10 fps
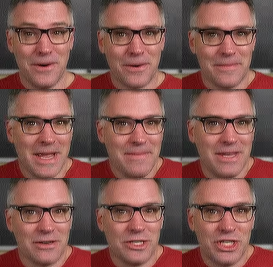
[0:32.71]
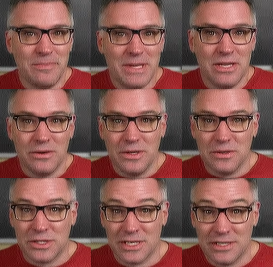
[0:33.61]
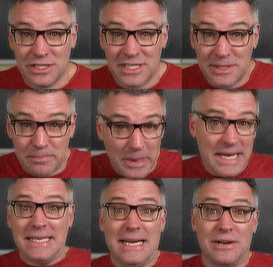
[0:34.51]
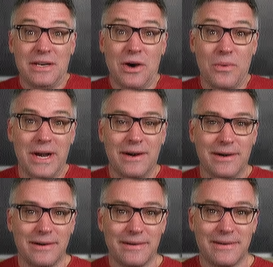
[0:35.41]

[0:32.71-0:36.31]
or maybe your GPU usage spiked out of nowhere?